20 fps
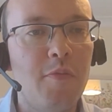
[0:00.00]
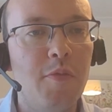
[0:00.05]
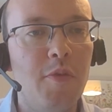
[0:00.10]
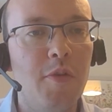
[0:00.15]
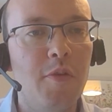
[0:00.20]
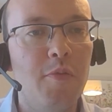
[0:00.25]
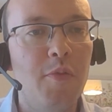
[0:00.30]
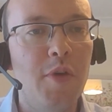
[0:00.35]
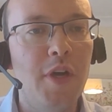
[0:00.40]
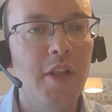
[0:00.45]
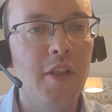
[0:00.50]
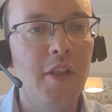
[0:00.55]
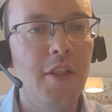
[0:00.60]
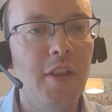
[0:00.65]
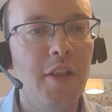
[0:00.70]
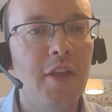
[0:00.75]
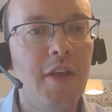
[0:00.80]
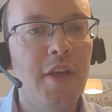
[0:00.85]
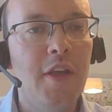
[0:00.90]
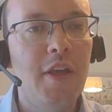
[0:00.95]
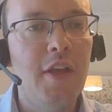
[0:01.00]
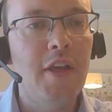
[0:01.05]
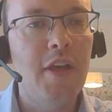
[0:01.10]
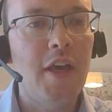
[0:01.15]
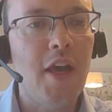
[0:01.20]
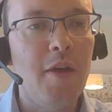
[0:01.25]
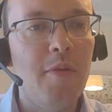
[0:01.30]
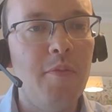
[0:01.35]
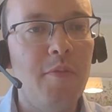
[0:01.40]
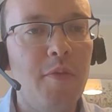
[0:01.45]
Will
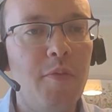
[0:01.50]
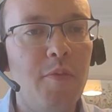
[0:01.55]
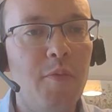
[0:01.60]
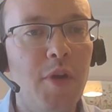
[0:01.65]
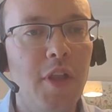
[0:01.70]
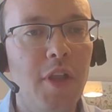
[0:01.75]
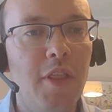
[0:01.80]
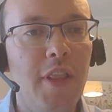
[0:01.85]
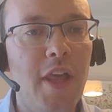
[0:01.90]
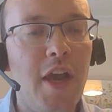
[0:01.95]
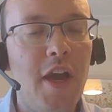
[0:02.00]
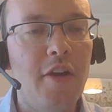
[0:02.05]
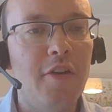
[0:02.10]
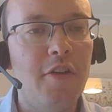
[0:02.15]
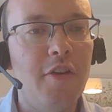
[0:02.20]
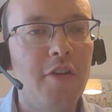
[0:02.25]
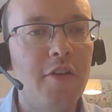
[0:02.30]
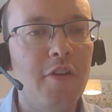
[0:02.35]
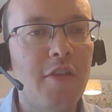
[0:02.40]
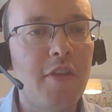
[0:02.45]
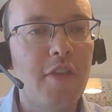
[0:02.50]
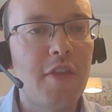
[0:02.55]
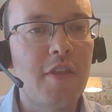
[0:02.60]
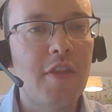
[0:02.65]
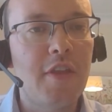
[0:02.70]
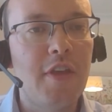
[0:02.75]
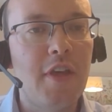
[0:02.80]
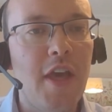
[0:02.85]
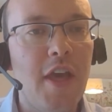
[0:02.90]
learners